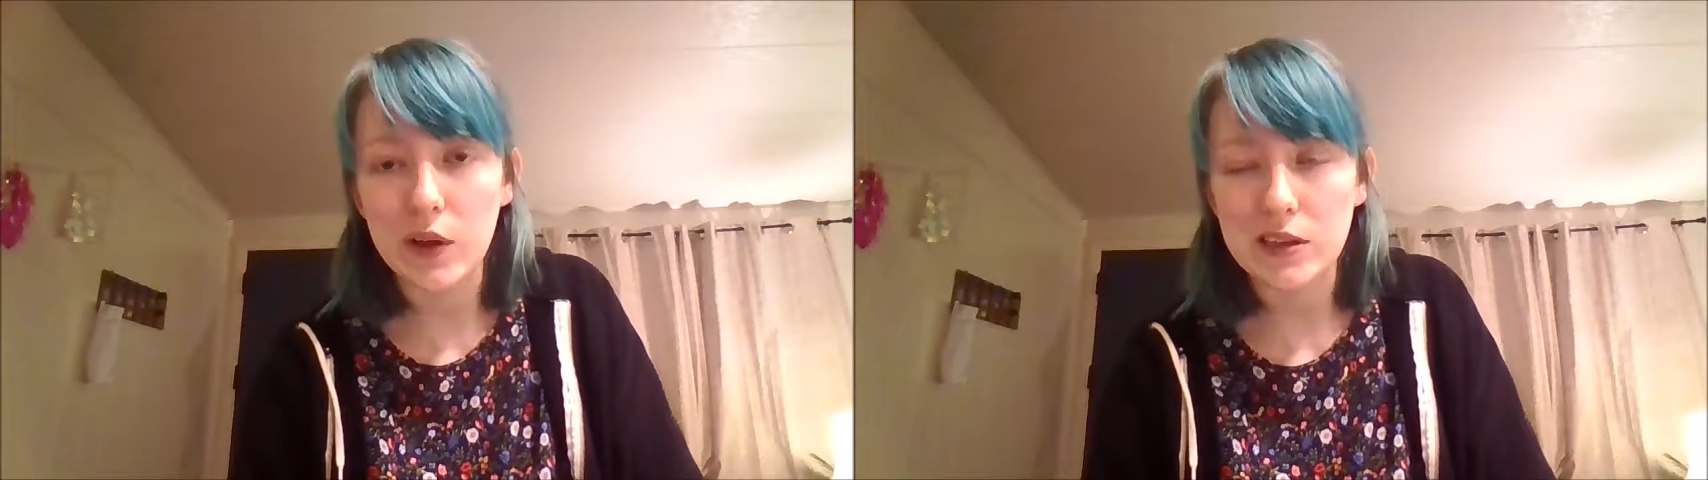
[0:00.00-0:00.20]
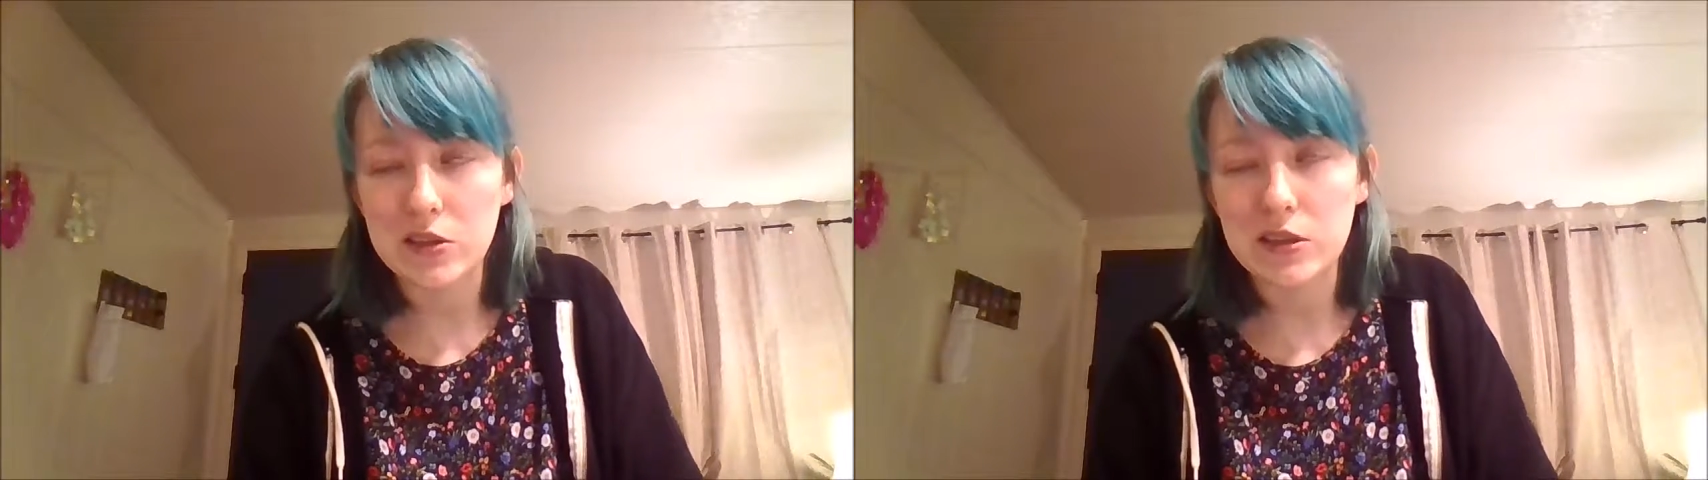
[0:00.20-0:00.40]

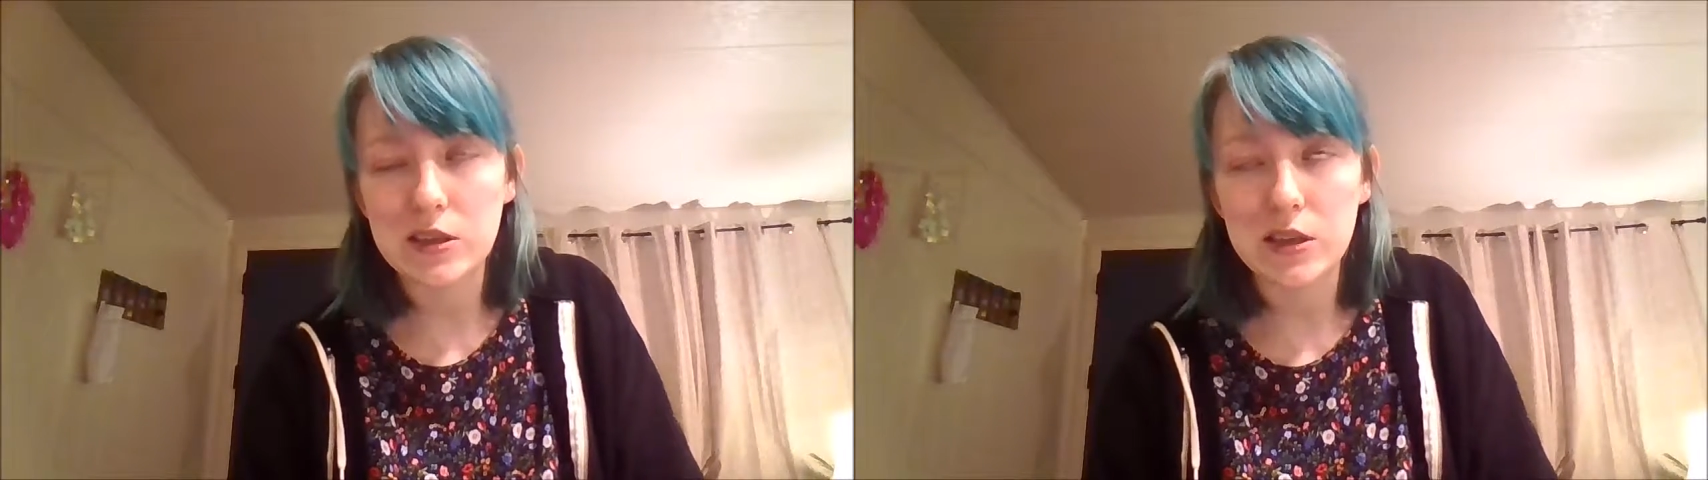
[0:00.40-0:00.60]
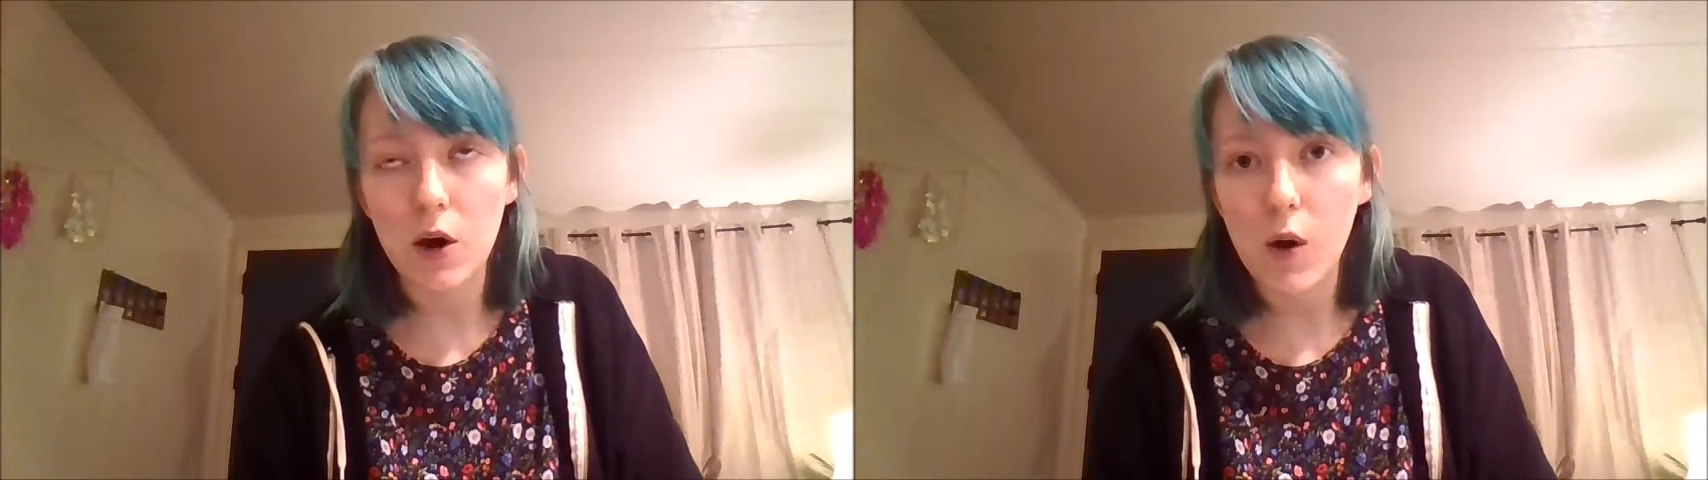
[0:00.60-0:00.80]
It's
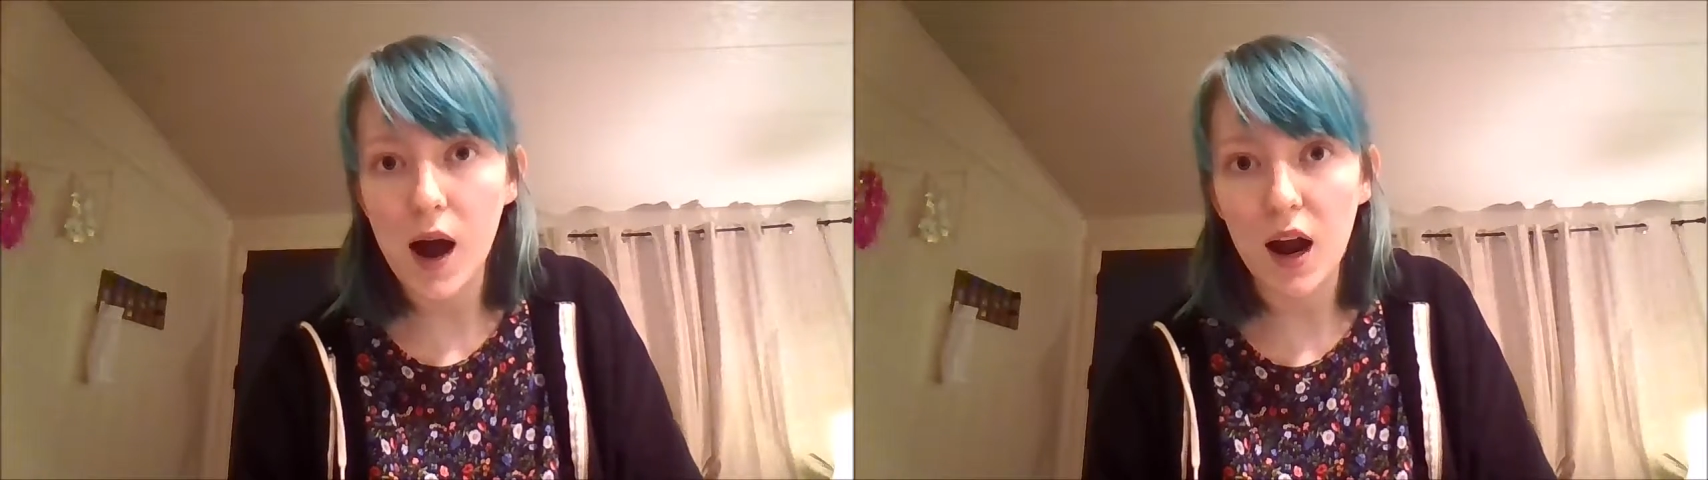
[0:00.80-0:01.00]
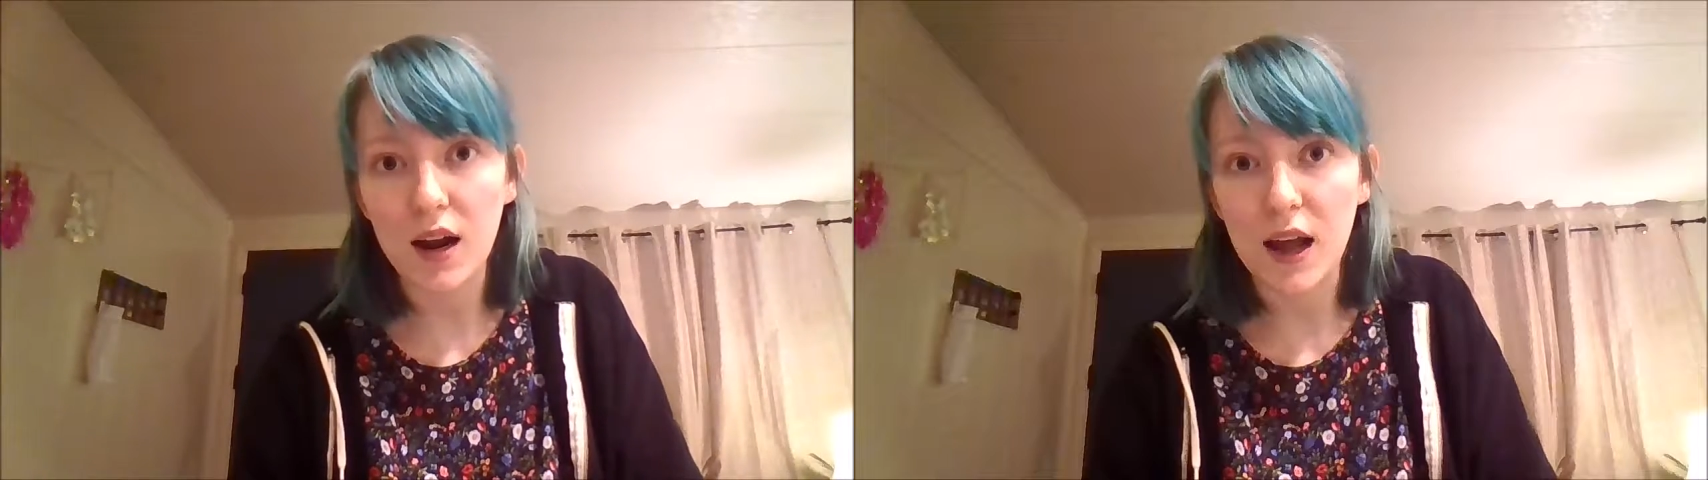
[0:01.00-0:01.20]
just so hard.